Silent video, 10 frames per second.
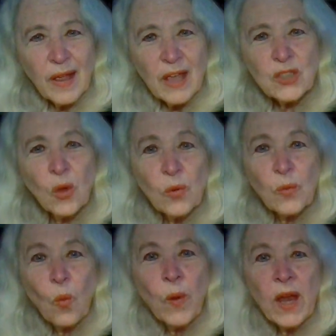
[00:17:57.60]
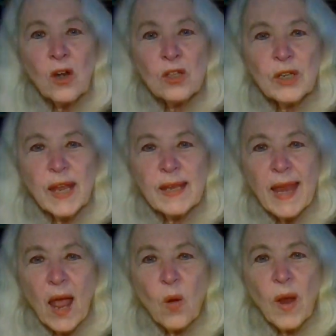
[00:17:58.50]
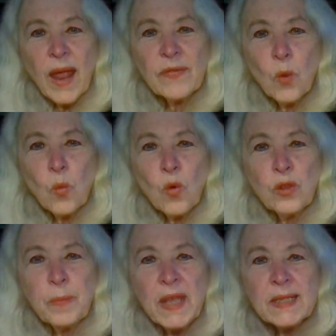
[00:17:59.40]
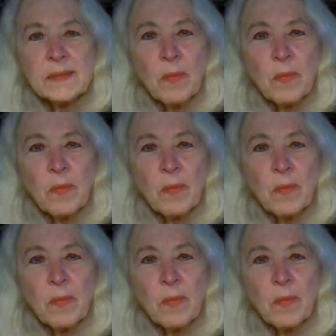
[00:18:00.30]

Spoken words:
So we are looking now at the world peace